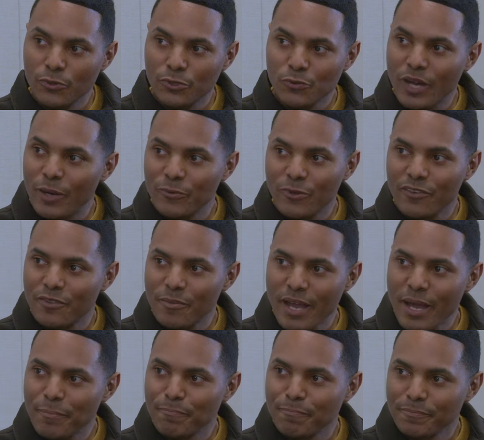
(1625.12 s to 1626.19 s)
was wiped off the
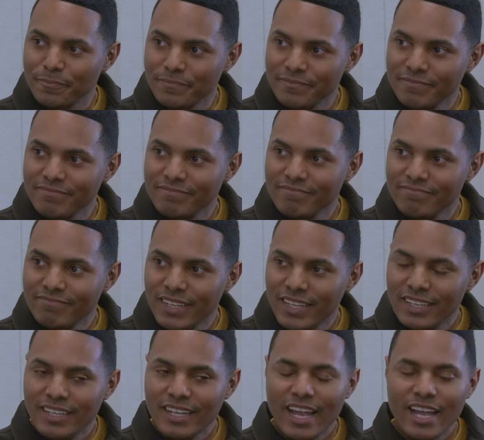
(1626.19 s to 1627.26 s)
map.
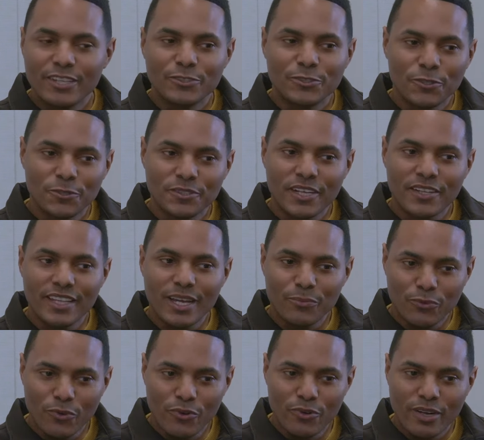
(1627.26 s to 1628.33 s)
And it turns out that
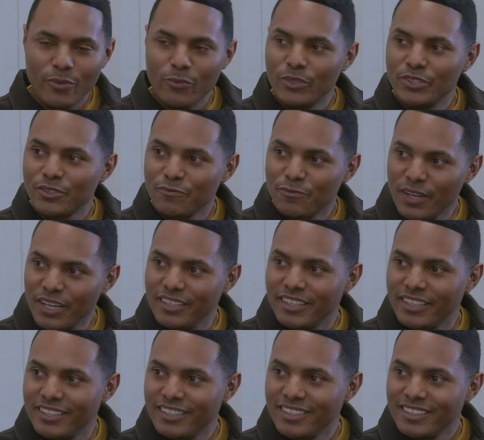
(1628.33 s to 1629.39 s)
program was
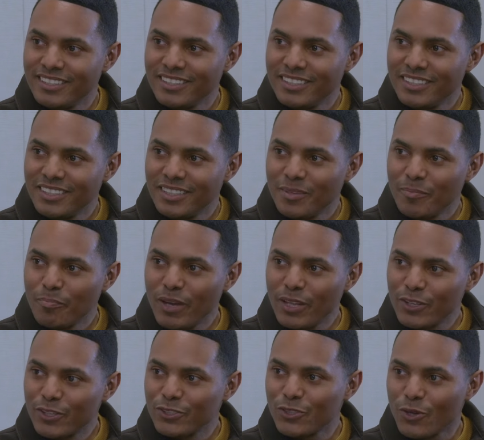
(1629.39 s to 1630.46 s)
funded by
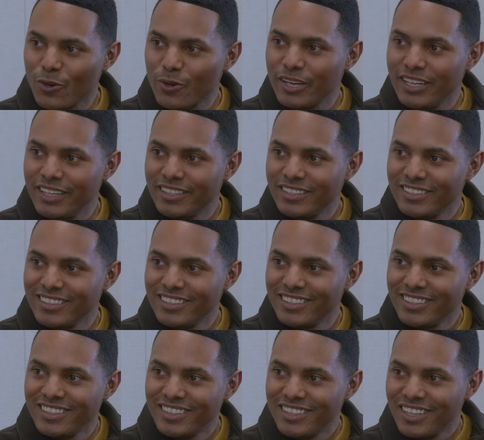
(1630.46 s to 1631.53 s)
the Qatari
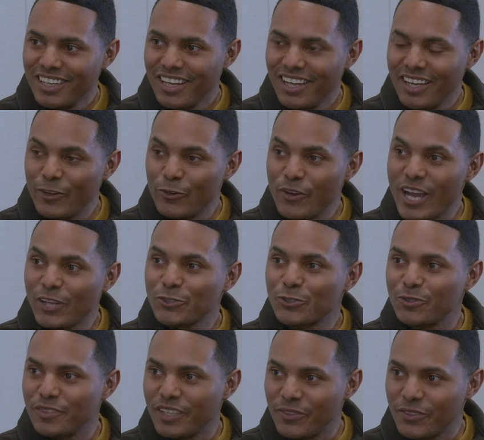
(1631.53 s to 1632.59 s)

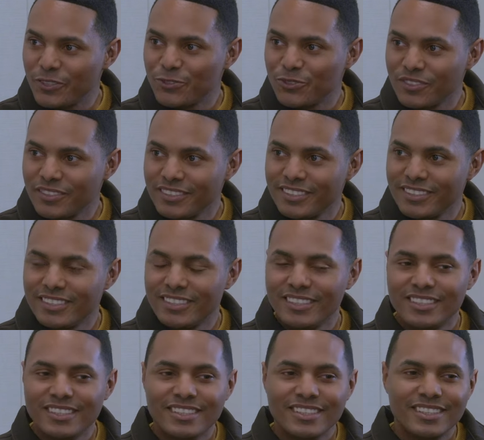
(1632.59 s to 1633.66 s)
International Foundation.
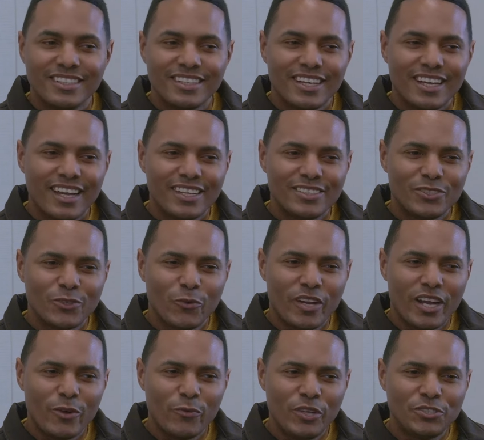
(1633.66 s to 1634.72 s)
And so when
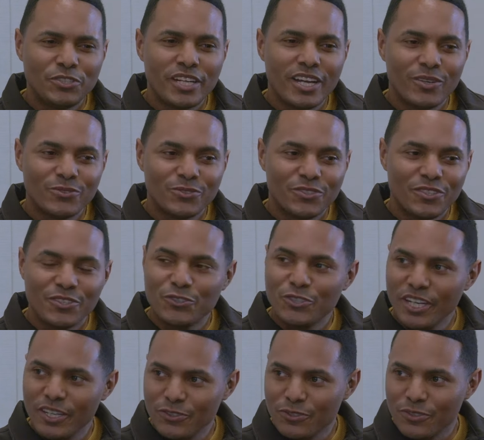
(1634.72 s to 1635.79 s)
I reached out to the
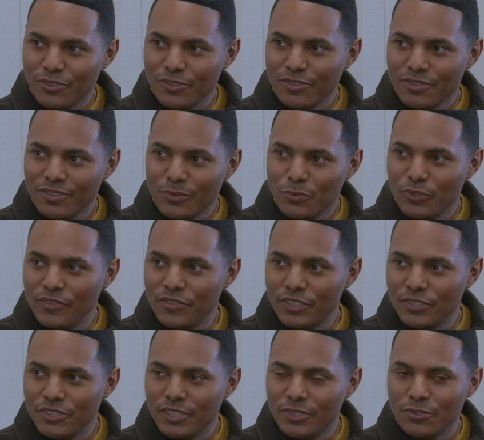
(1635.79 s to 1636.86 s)
chancellor, the
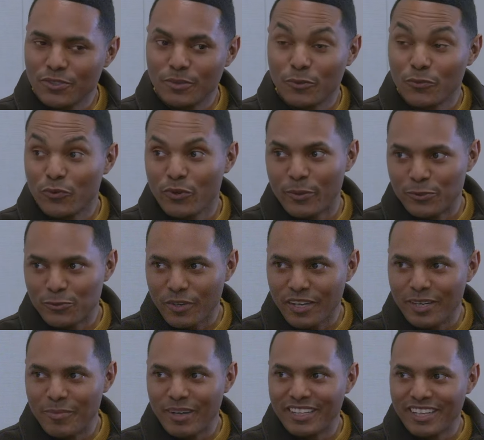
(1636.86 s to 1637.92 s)
previous chancellor, before he was
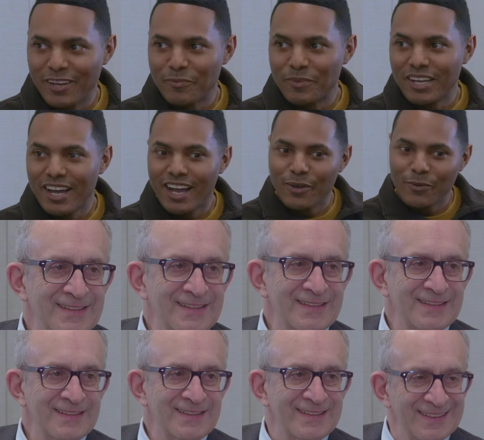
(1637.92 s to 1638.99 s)
raided by the FBI, when I
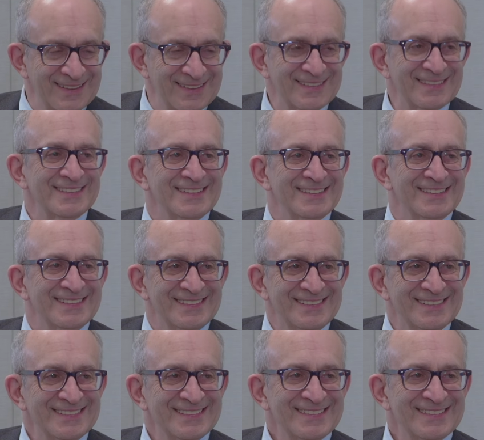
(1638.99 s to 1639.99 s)
reached out to him and asked him,